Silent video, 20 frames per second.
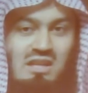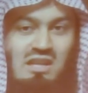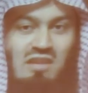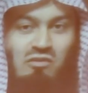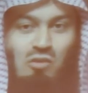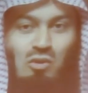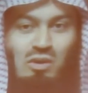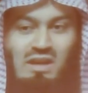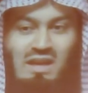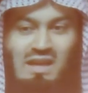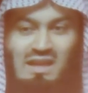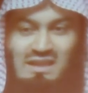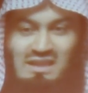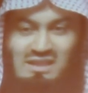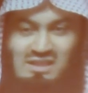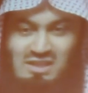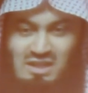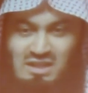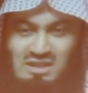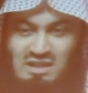for? They're
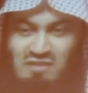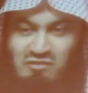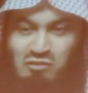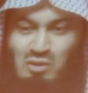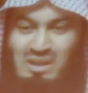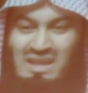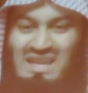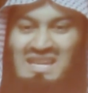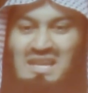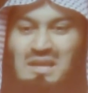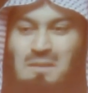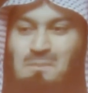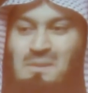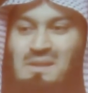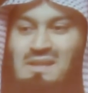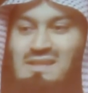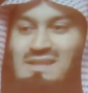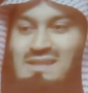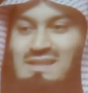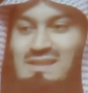searching for inner
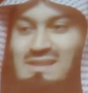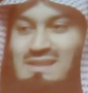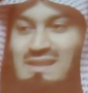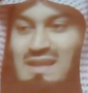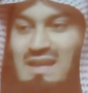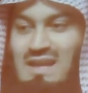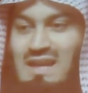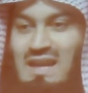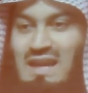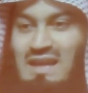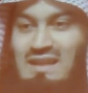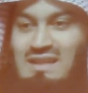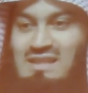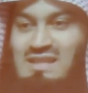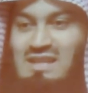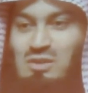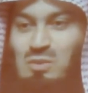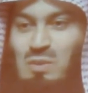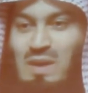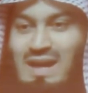peace. And this
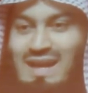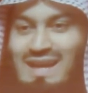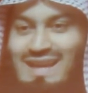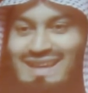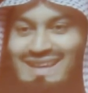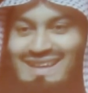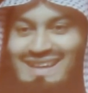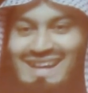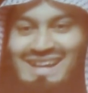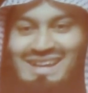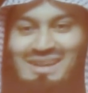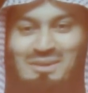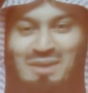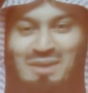is why I